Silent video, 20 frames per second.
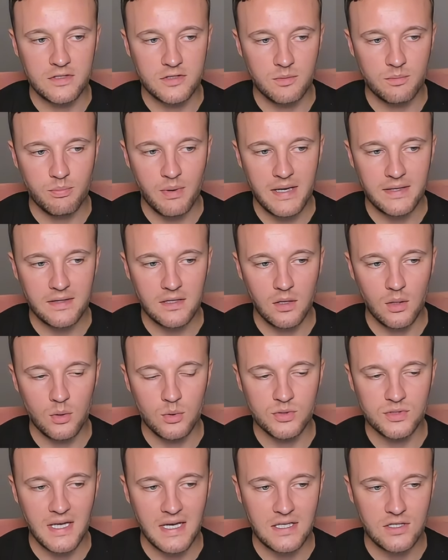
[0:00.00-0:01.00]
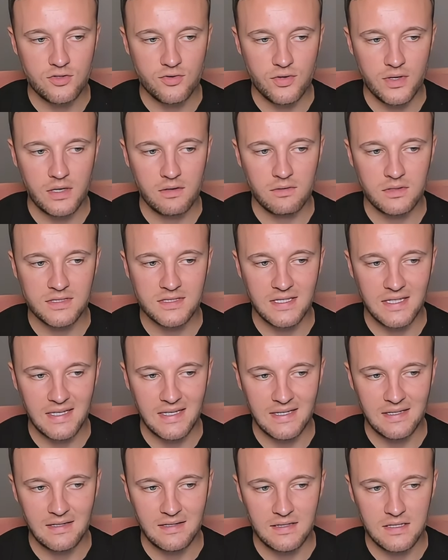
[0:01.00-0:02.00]
to break the lows and trigger us
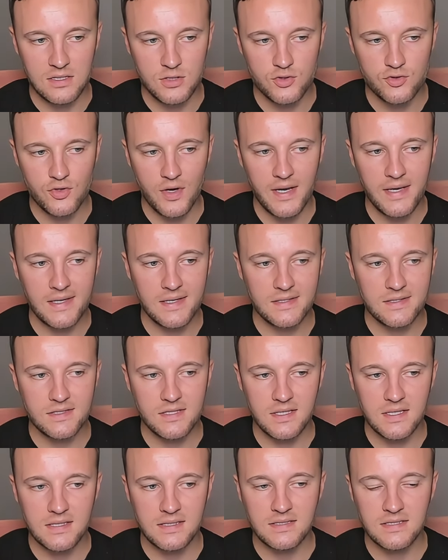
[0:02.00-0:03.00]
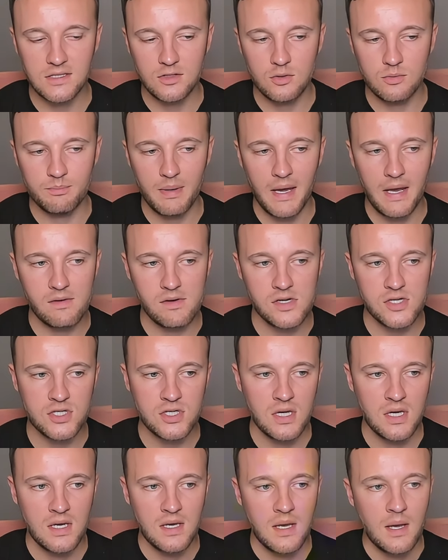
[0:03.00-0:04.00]
in this trade to continue bearish.
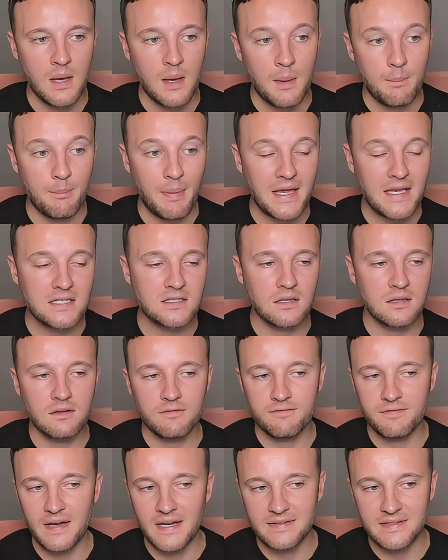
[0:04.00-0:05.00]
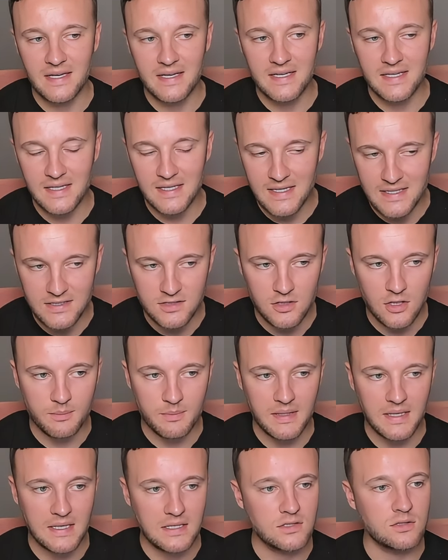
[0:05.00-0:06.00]
Based on the fact that it is
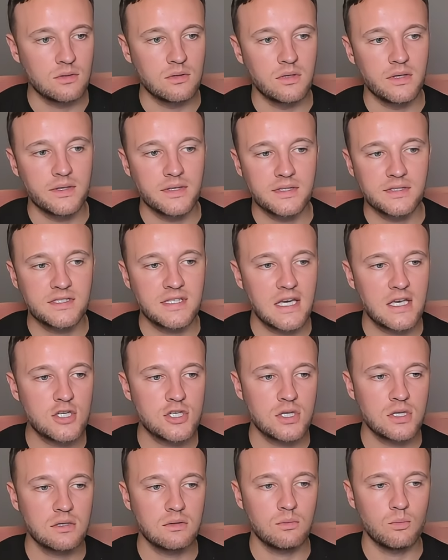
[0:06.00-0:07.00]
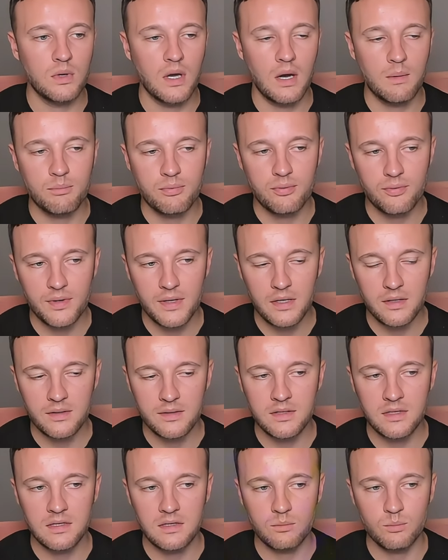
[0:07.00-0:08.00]
coming into London session, we are
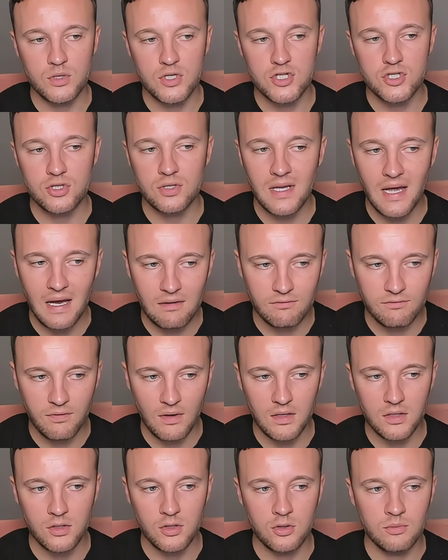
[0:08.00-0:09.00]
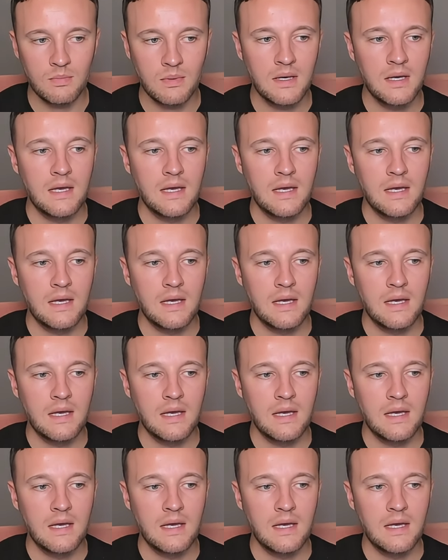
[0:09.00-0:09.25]
pre-London, we should have volume,